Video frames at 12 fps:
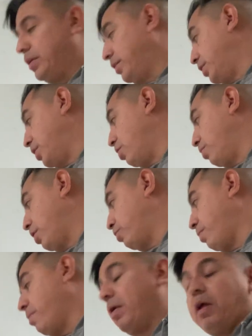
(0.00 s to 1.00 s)
that's
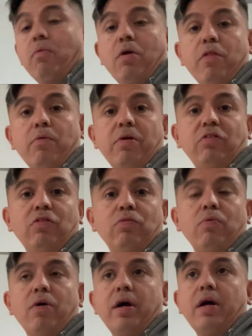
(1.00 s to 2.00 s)
primarily one of the reasons
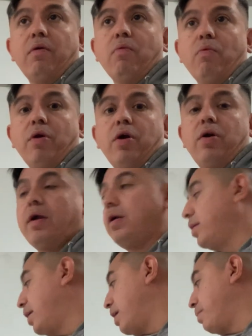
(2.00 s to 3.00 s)
why we're
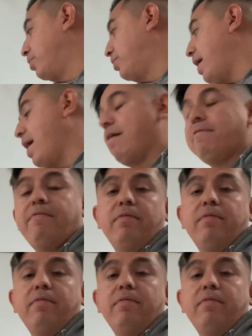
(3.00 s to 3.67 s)
able to have